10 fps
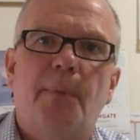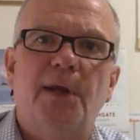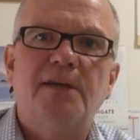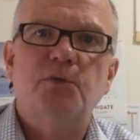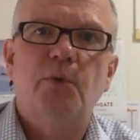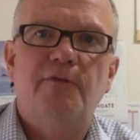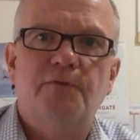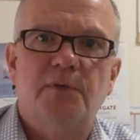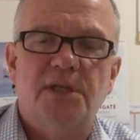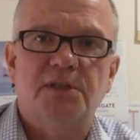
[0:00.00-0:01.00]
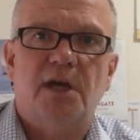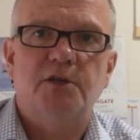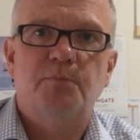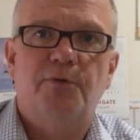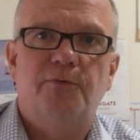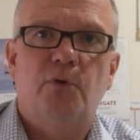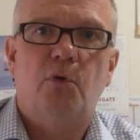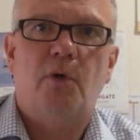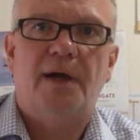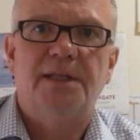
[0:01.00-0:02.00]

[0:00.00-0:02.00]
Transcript: But as we've discussed before,